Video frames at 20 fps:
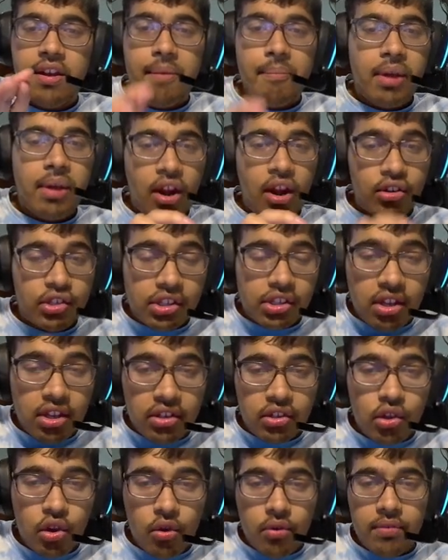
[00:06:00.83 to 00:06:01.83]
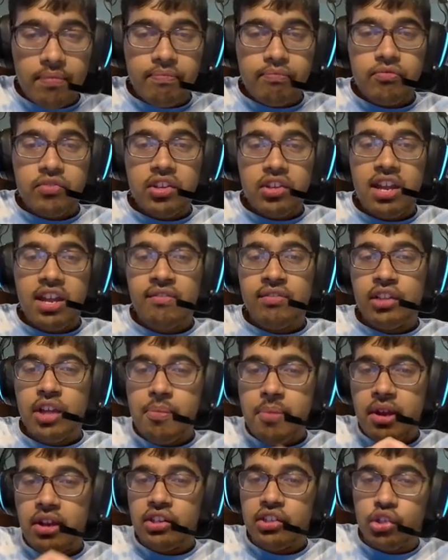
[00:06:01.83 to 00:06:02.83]
But here's the thing, though. If
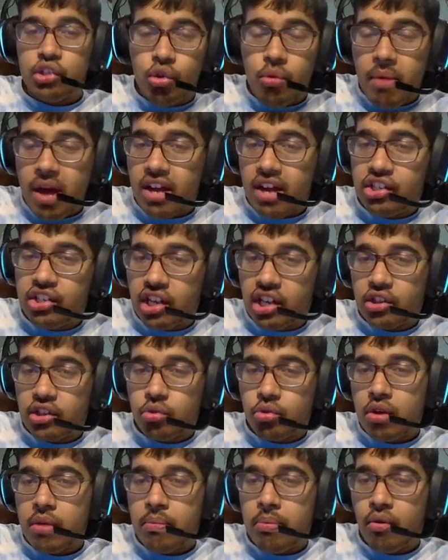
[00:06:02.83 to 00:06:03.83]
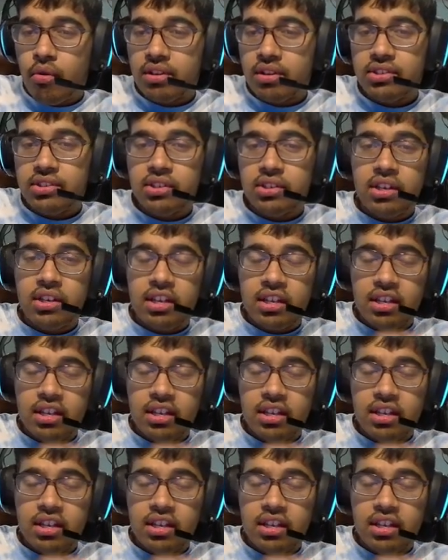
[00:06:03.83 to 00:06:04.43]
Libya do manage to get the three points,